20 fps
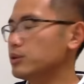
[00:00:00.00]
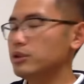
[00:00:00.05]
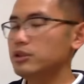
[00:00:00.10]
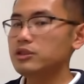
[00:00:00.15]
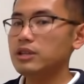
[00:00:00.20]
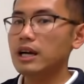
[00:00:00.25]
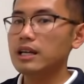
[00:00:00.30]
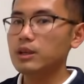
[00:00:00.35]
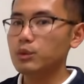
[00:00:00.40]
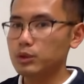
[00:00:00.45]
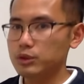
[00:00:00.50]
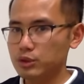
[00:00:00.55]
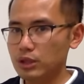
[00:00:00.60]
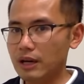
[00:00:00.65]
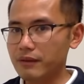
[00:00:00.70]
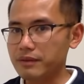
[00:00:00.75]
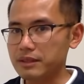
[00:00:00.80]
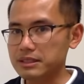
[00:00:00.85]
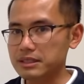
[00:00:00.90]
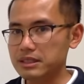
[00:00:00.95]
to each other, we still
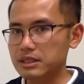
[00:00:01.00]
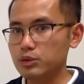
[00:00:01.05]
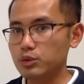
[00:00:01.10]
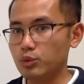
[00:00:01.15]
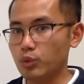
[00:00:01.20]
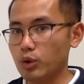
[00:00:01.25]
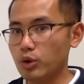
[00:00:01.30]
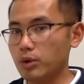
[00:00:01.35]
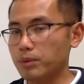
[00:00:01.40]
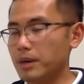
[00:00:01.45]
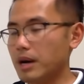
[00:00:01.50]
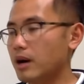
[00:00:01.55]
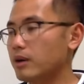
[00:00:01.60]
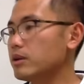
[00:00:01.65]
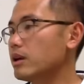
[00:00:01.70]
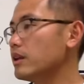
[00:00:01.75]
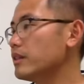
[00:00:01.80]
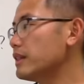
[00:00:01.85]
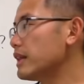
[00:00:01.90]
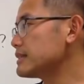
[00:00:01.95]
have the c to worry
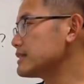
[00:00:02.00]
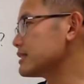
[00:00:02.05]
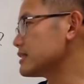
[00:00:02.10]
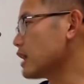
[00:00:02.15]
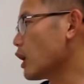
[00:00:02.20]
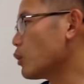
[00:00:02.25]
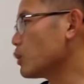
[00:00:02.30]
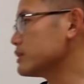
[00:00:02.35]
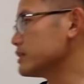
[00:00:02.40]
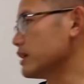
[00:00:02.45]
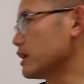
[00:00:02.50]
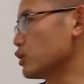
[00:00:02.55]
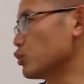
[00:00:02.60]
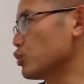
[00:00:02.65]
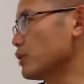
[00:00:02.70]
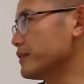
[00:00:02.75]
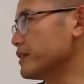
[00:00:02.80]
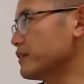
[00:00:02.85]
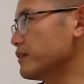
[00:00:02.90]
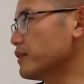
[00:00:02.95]
about. Let's start with the
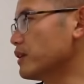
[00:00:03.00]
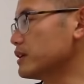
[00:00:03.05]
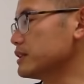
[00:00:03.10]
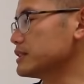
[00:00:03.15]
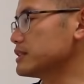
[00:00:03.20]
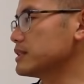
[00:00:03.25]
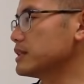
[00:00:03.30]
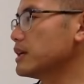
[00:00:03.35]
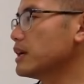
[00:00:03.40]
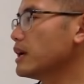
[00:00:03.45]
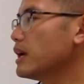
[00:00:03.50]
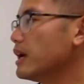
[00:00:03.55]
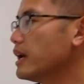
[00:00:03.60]
derivative first.